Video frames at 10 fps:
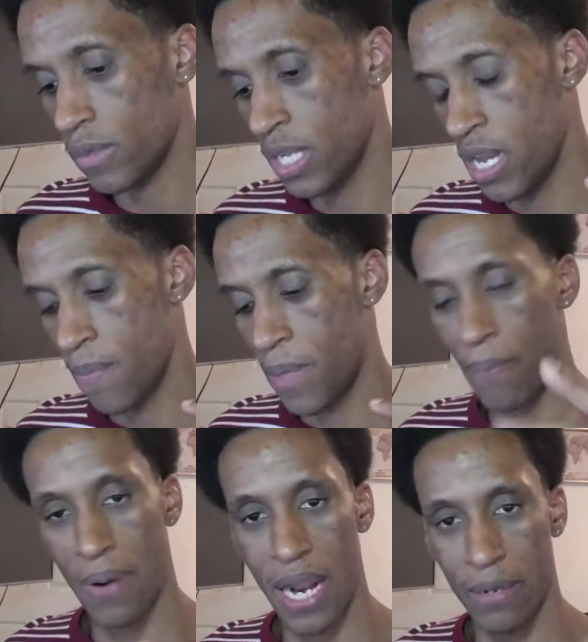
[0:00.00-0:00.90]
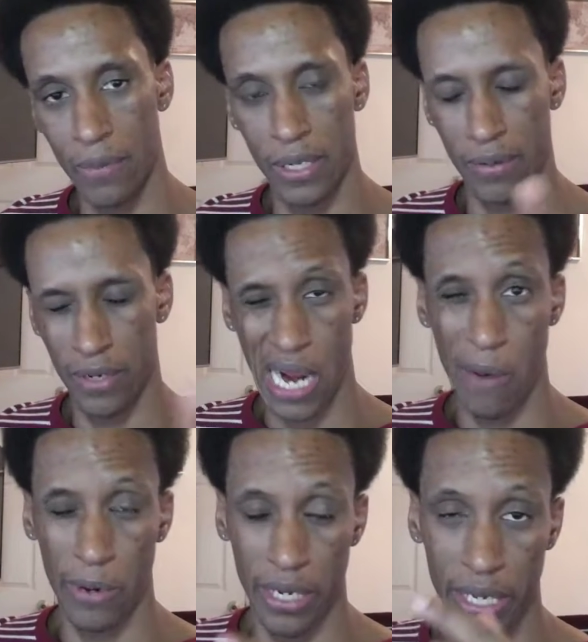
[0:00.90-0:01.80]
that probably would have I
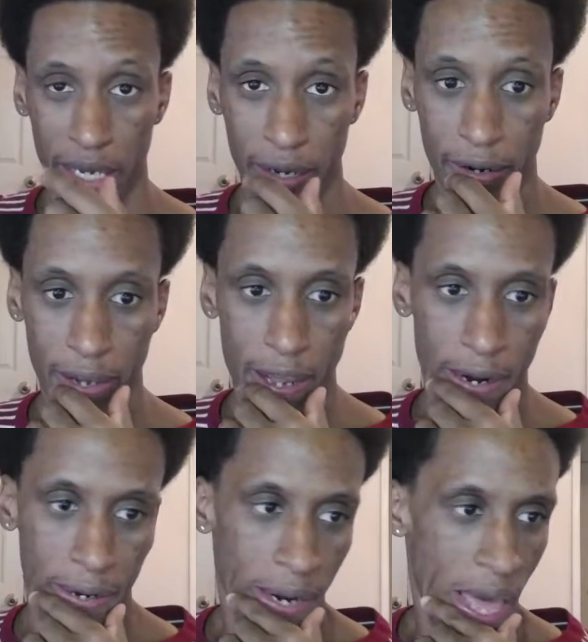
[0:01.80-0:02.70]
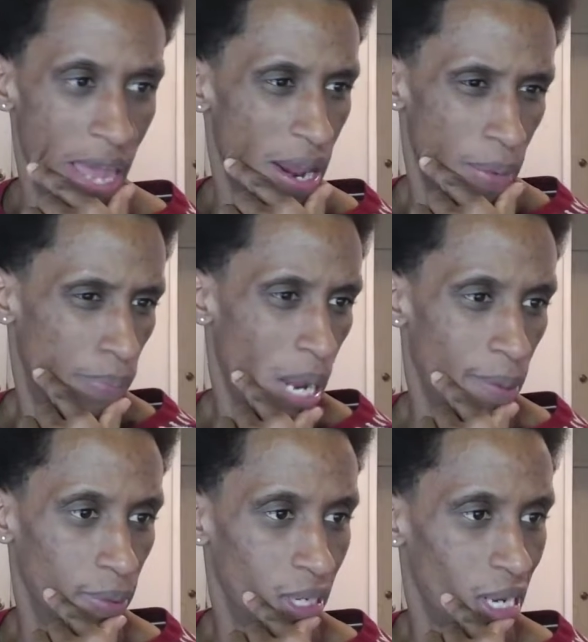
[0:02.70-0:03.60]
would have hit, and that
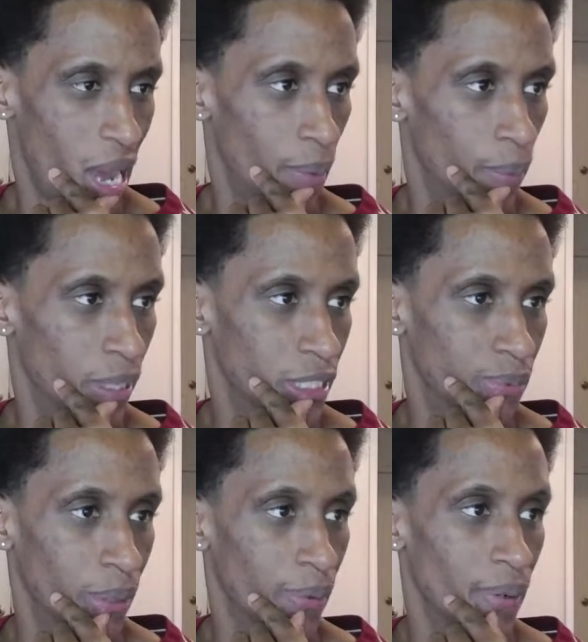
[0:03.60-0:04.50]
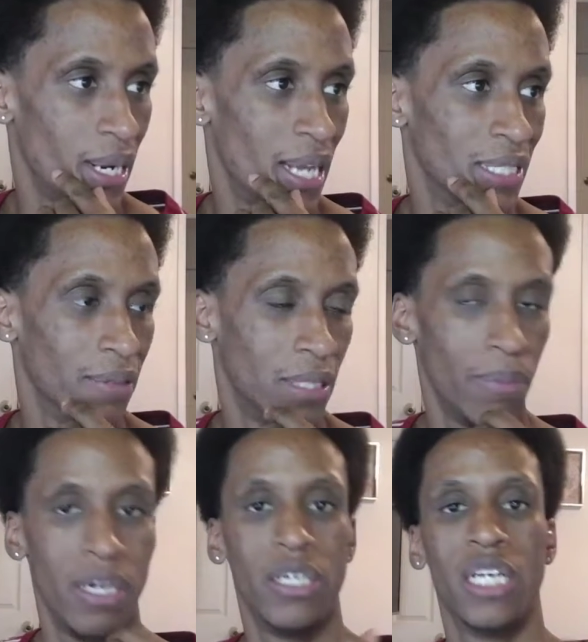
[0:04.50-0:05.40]
probably wouldn't have got him much, but it would have got something.
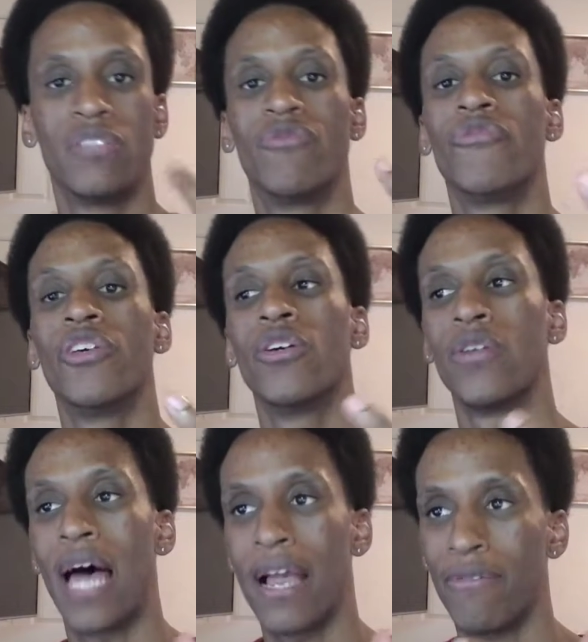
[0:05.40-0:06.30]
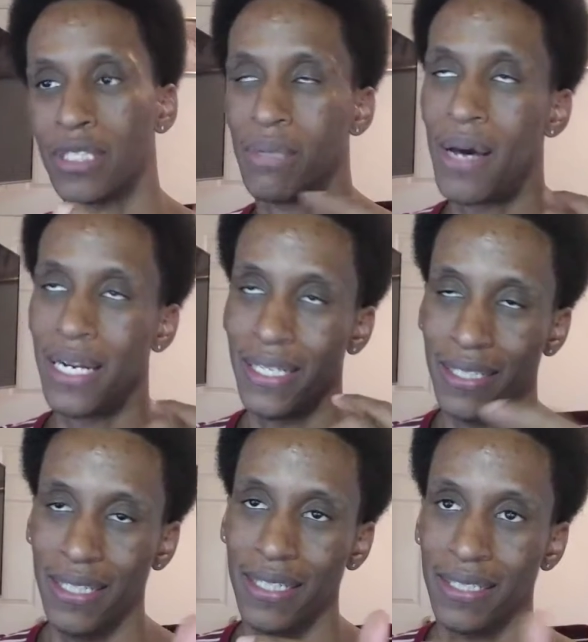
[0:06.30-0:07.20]
But it does feel like when somebody
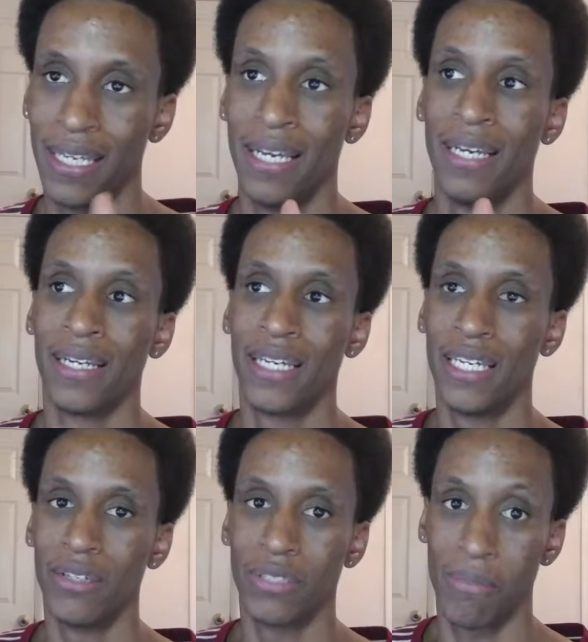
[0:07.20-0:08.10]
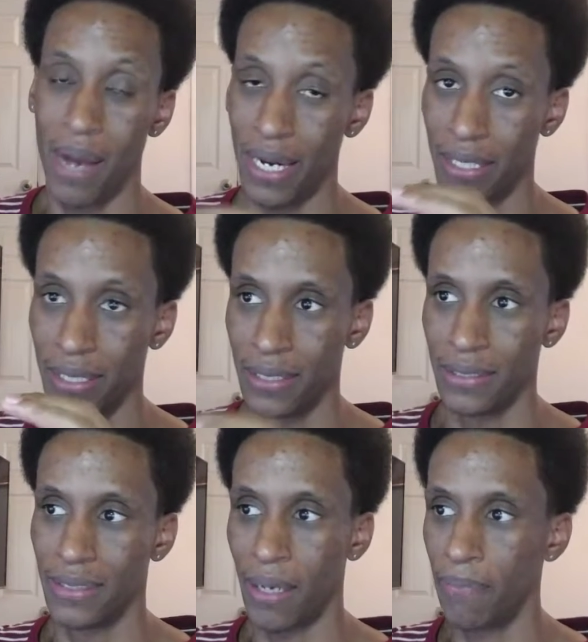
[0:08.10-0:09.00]
does kill somebody,
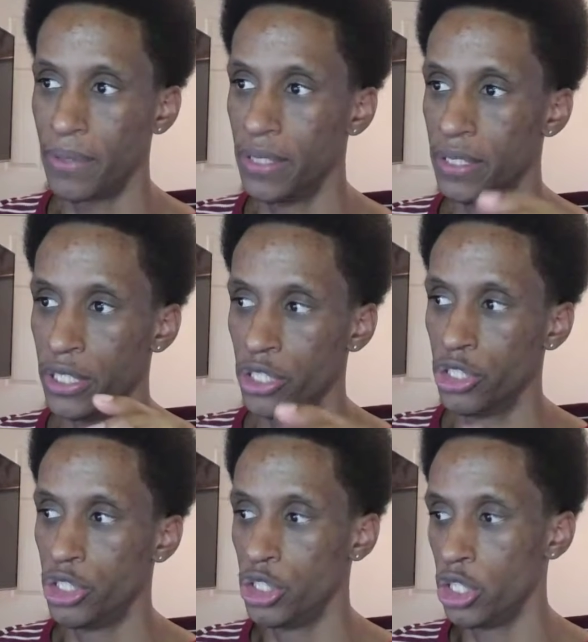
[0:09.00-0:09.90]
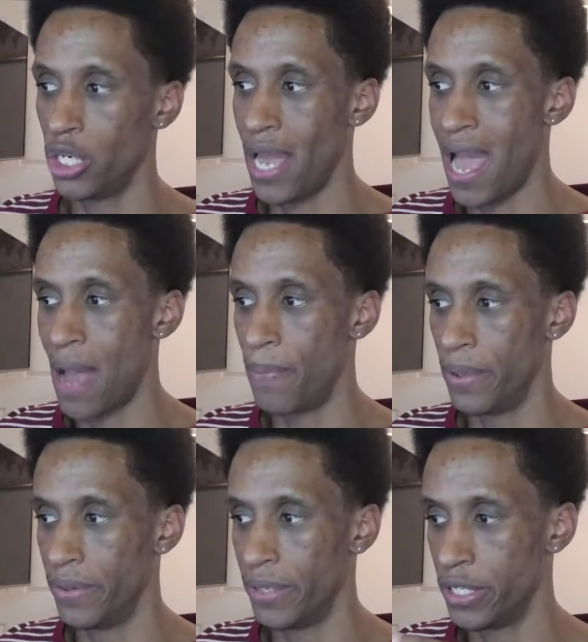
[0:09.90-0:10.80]
something should
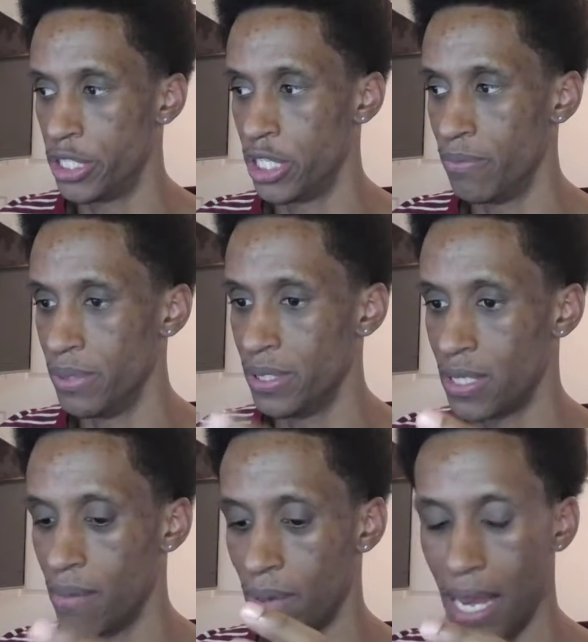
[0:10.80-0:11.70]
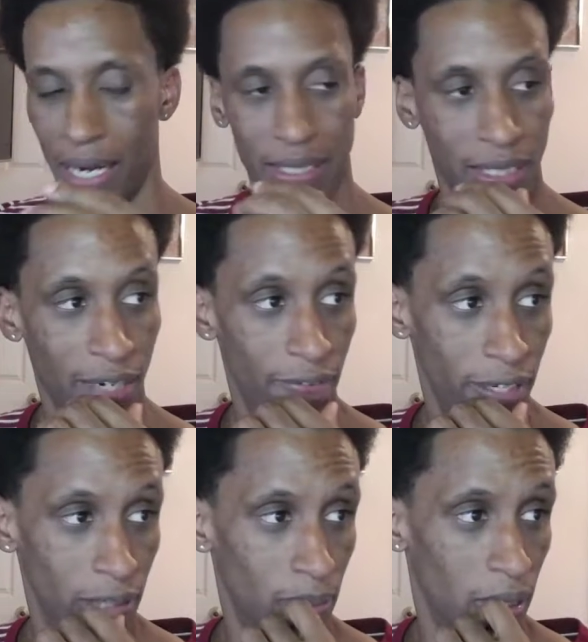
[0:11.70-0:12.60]
happen. There should be some kind of
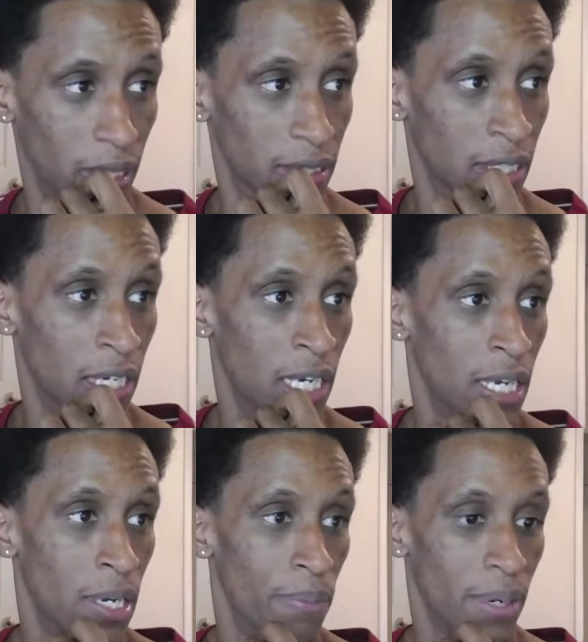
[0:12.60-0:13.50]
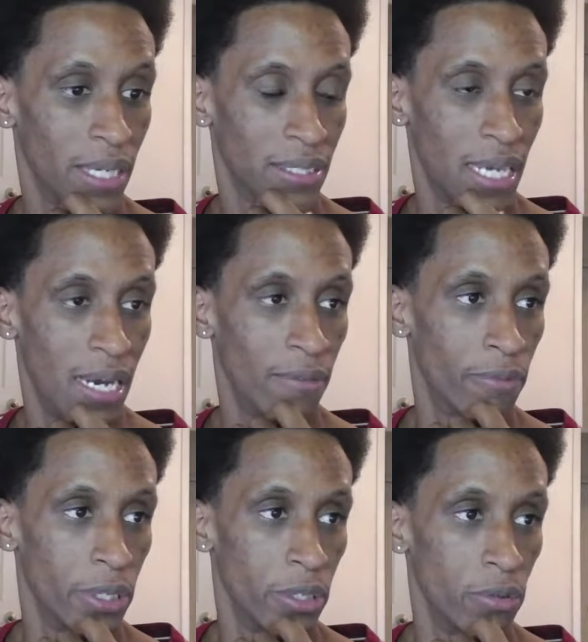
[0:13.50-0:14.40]
significance because that
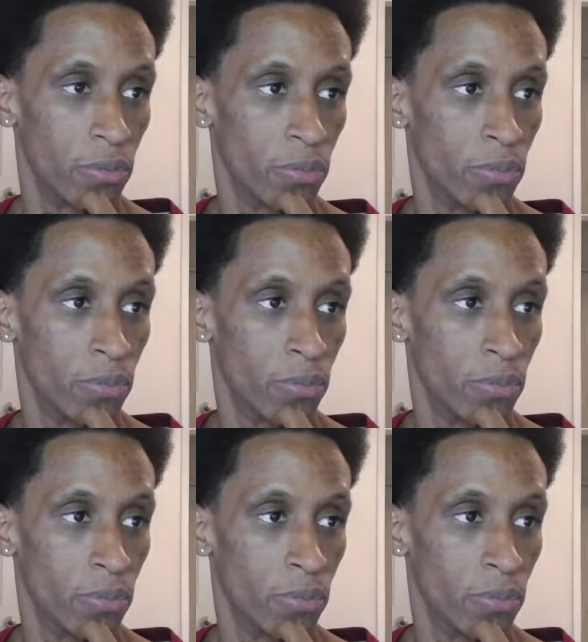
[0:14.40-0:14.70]
when you